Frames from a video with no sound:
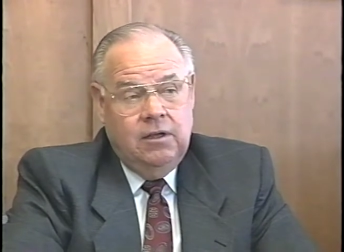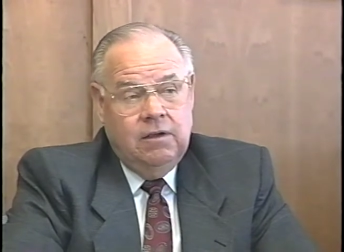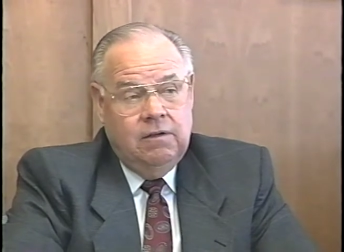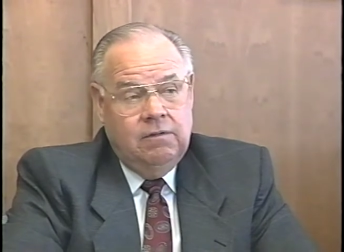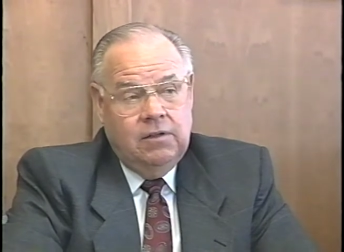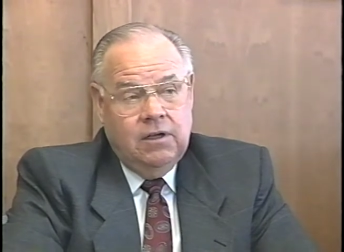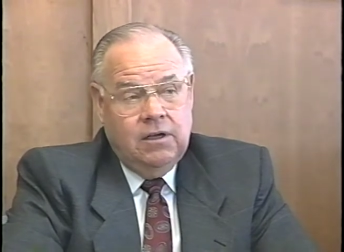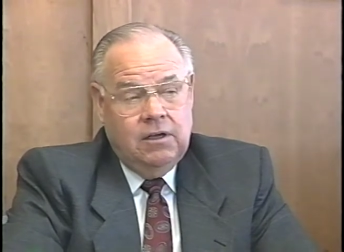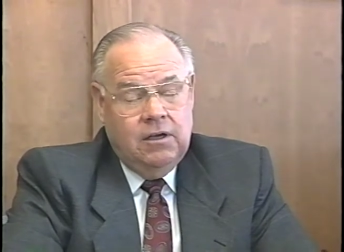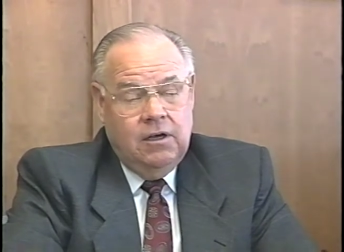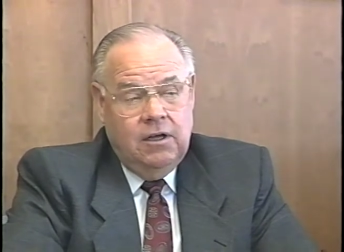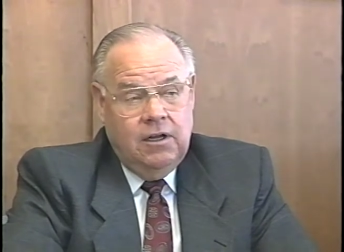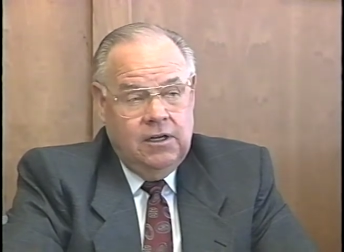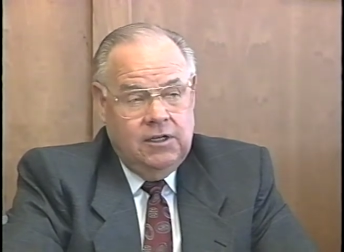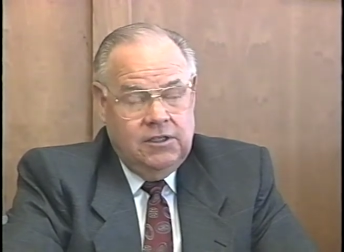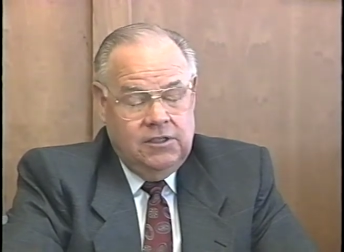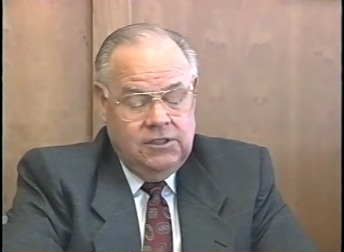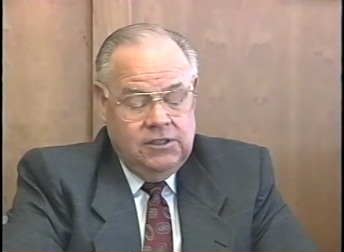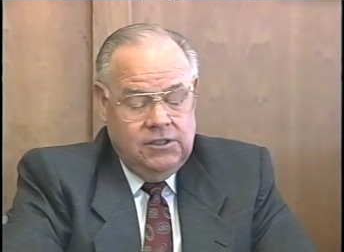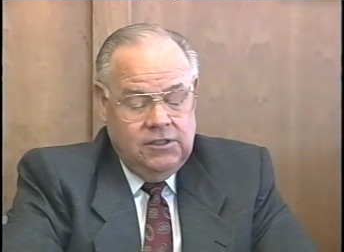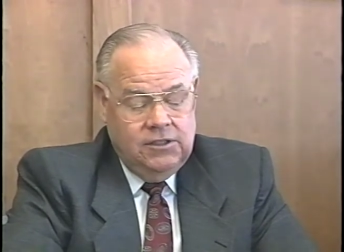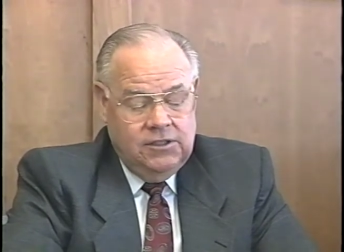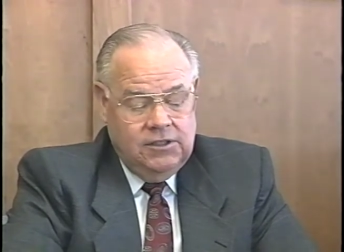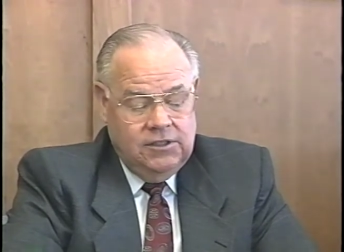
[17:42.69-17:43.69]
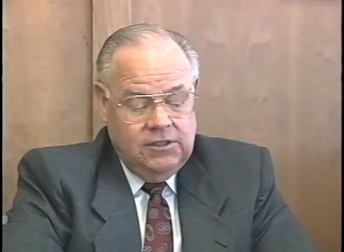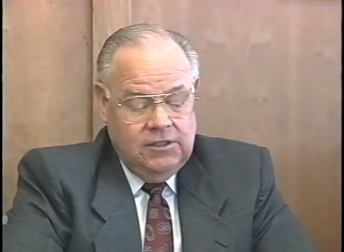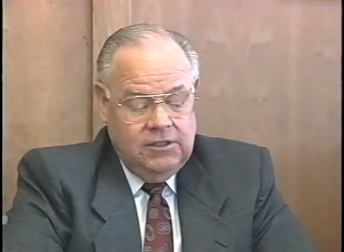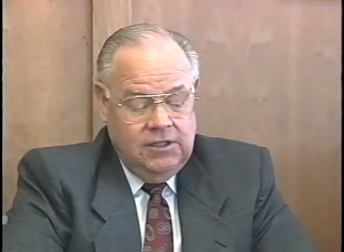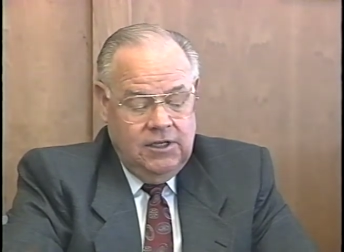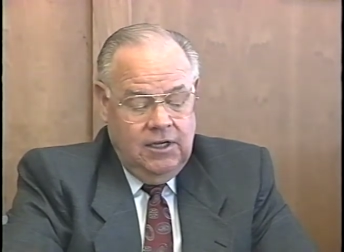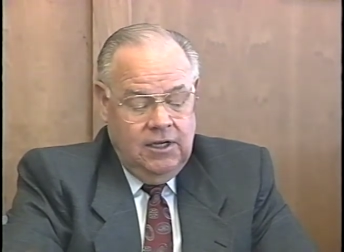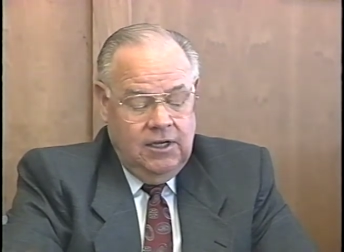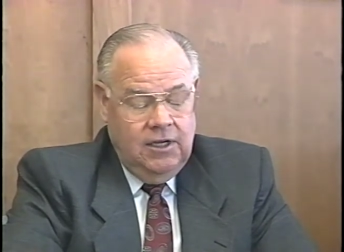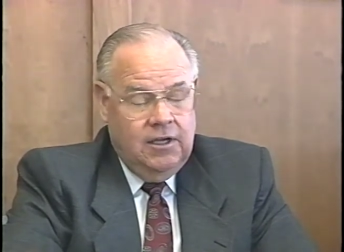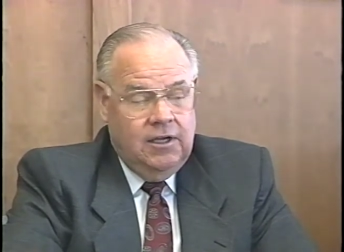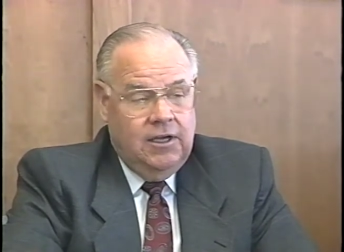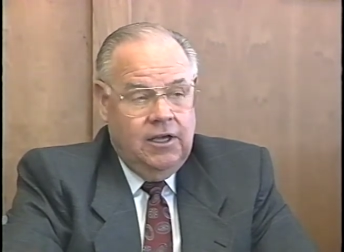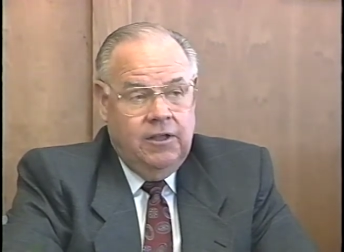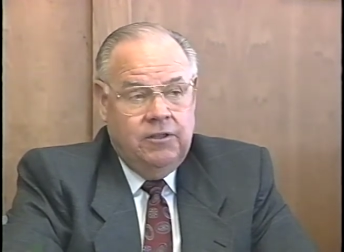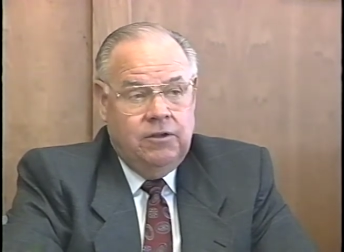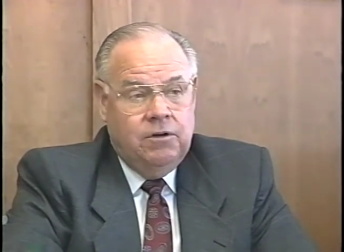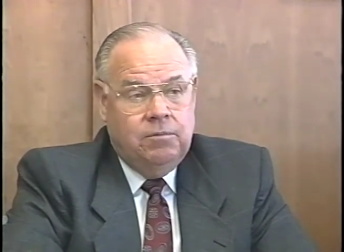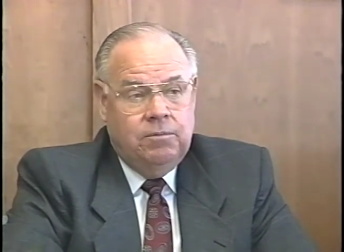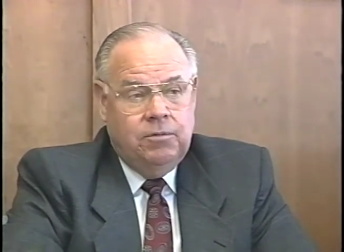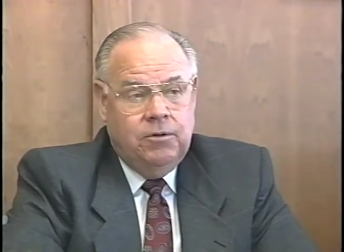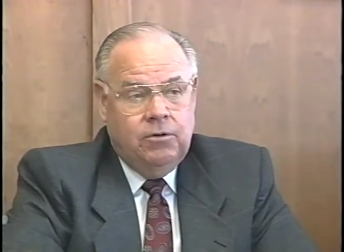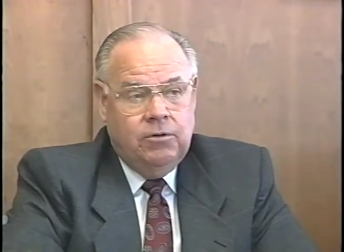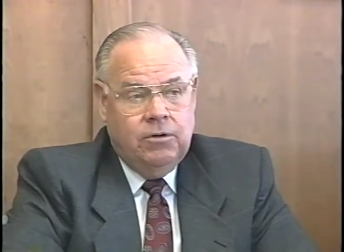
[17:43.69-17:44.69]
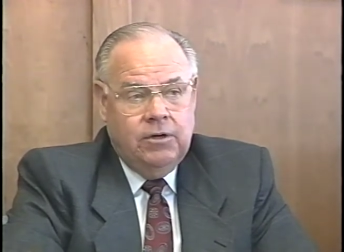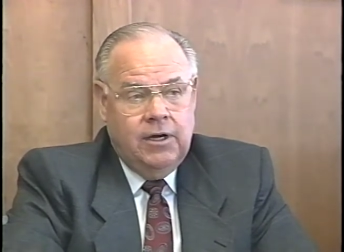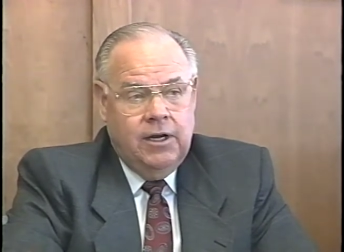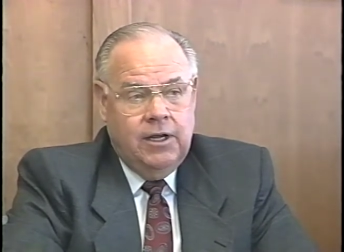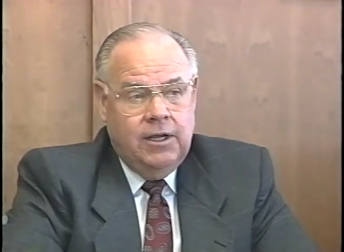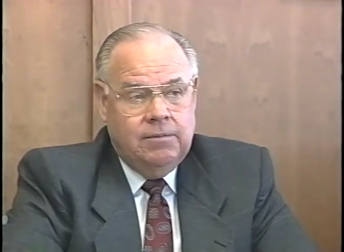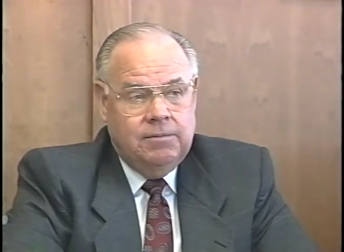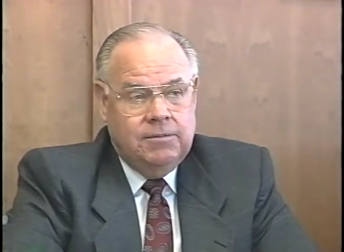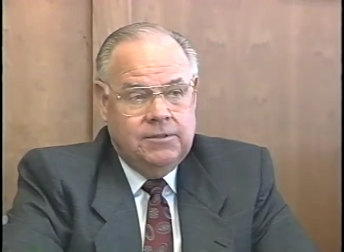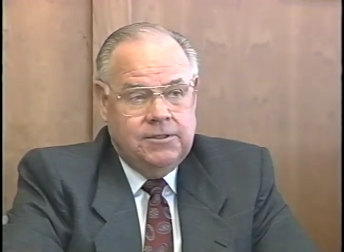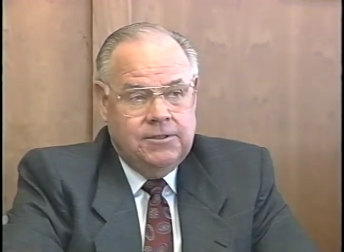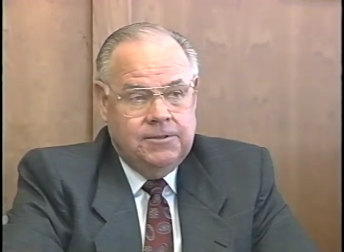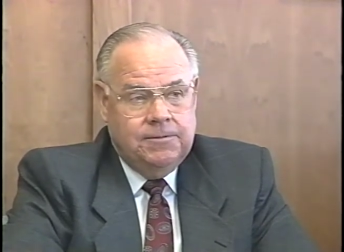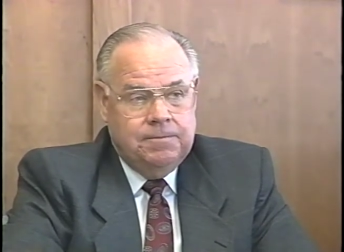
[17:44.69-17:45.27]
of the college's uh, other programs.